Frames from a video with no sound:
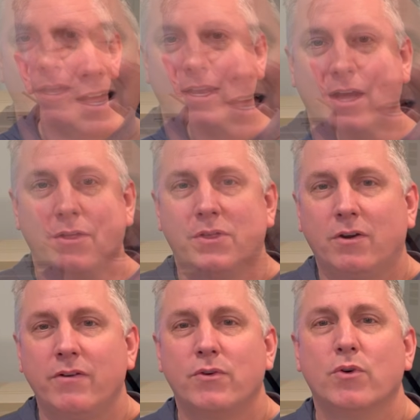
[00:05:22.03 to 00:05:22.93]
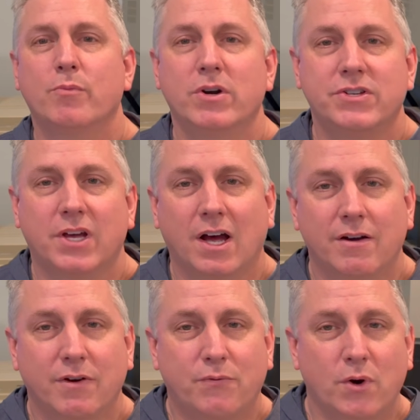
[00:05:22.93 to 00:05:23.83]
Now, there are even rumors
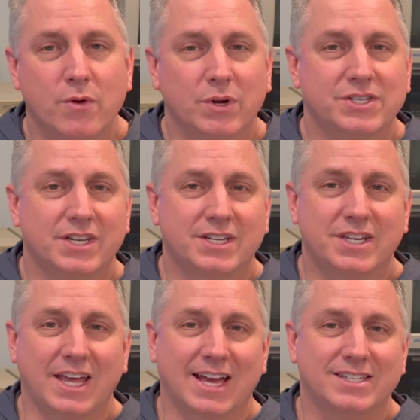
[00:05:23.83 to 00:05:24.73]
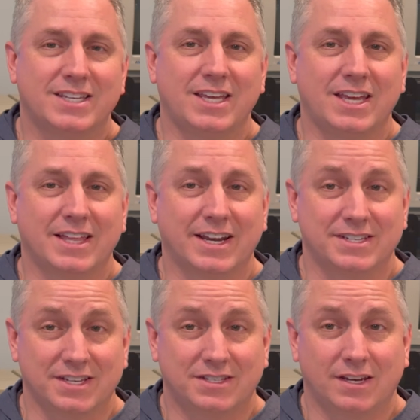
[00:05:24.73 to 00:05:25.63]
of a 4160 STE that
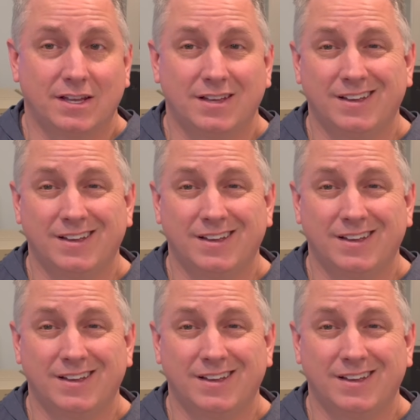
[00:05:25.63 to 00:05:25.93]
existed,